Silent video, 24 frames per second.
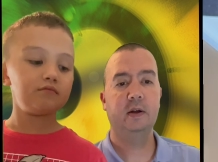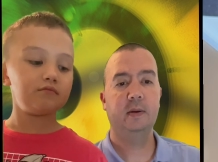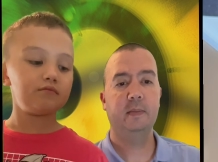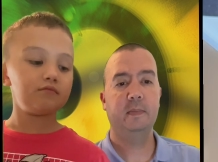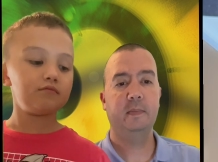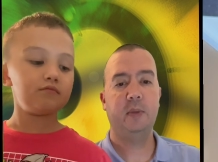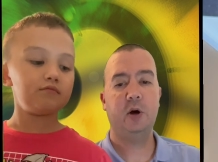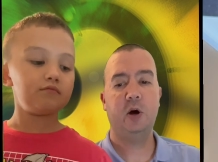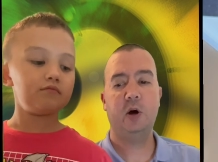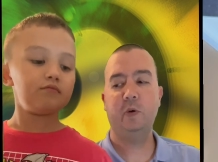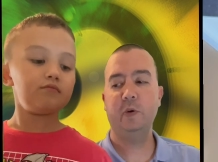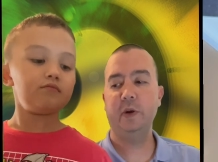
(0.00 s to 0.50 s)

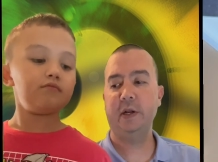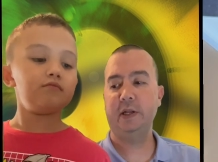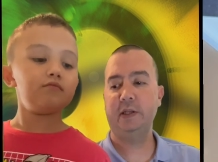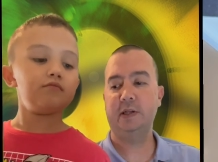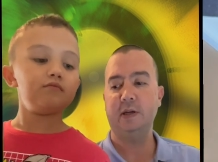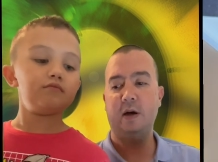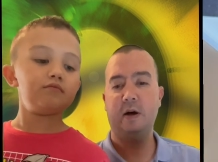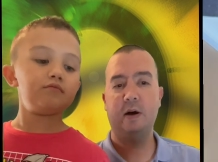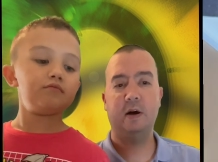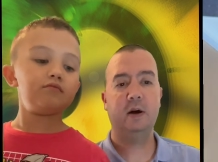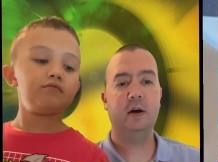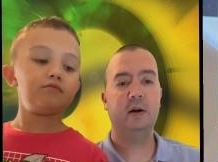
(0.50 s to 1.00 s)

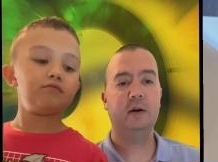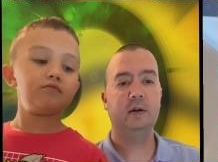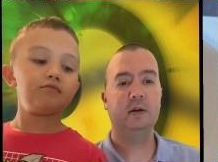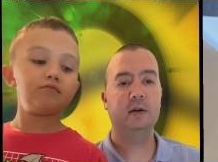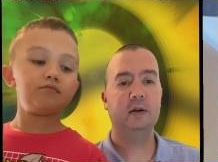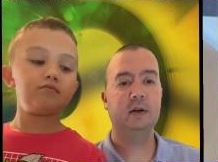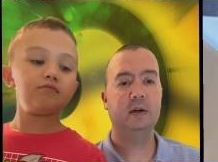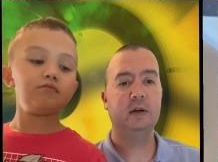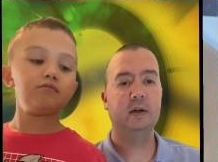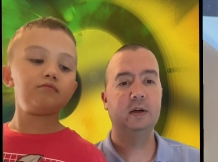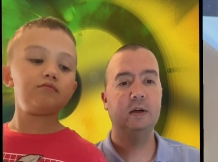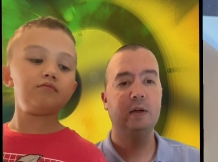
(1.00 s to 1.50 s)
Speaker 1: Ponyta,
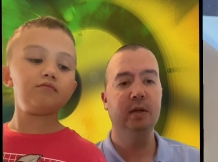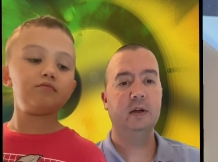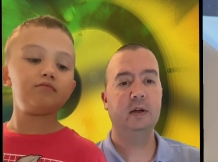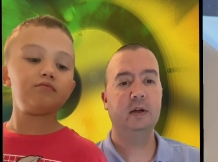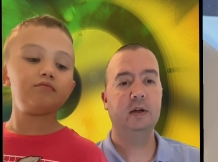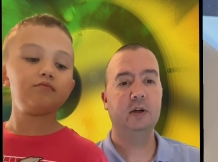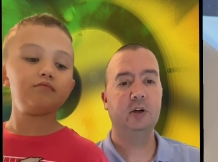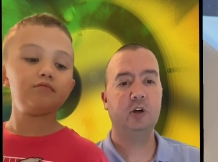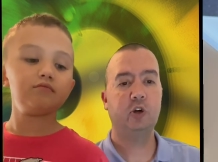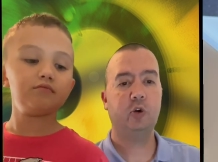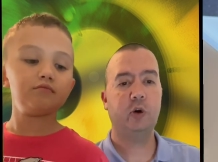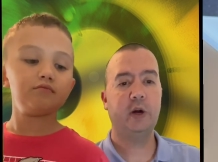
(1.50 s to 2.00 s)

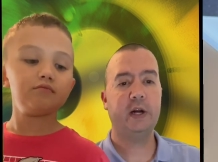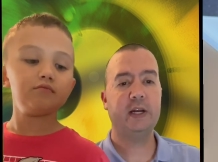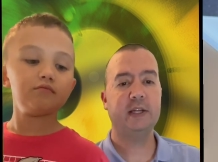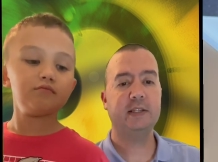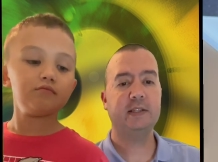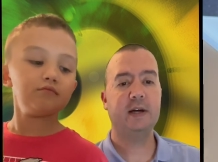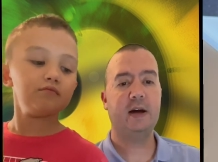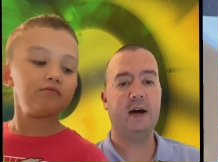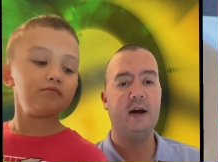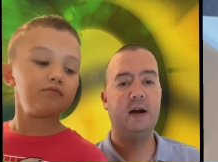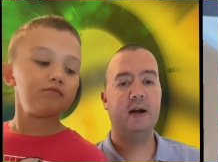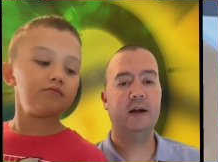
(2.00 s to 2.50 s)

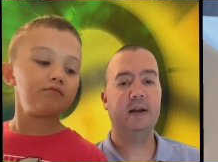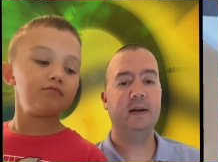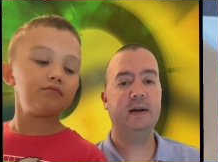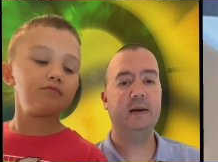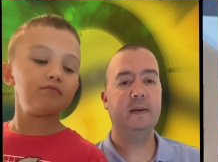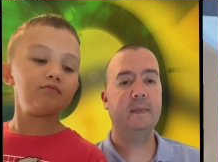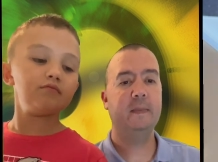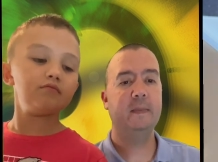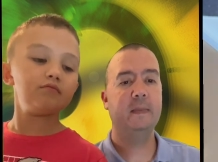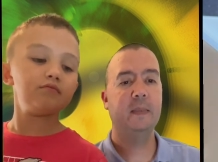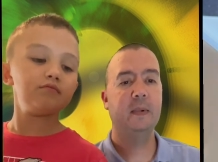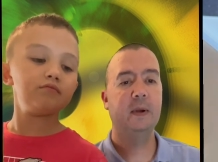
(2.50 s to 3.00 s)
Kricketot,
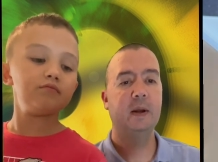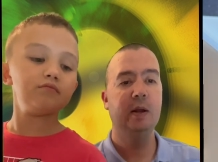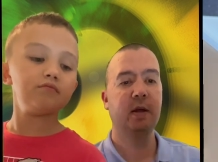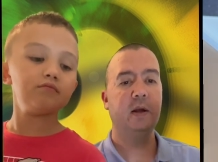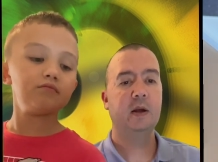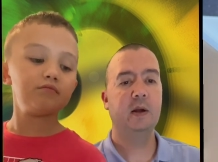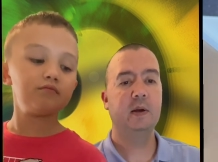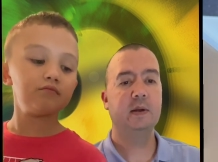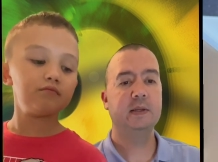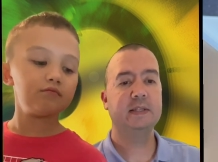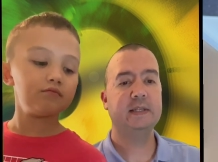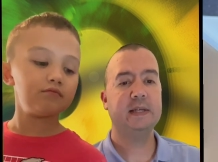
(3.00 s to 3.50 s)

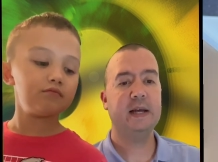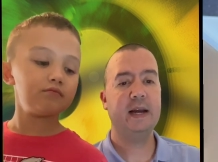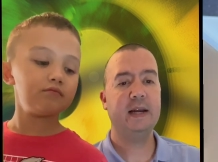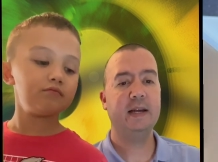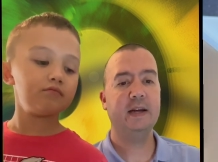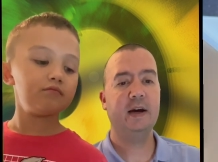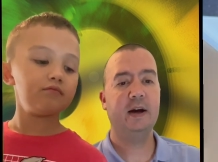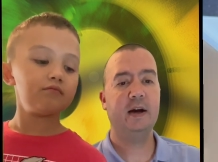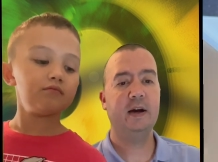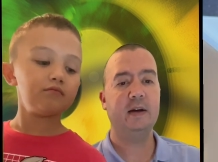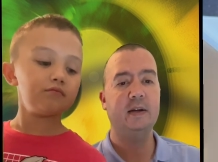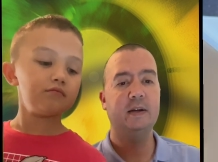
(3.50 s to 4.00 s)

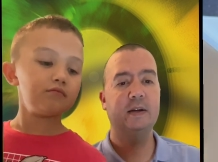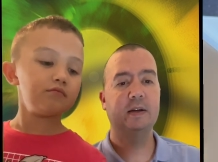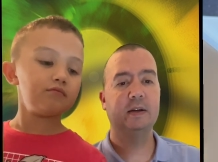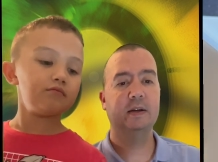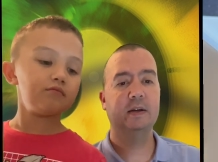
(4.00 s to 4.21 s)
Psyduck,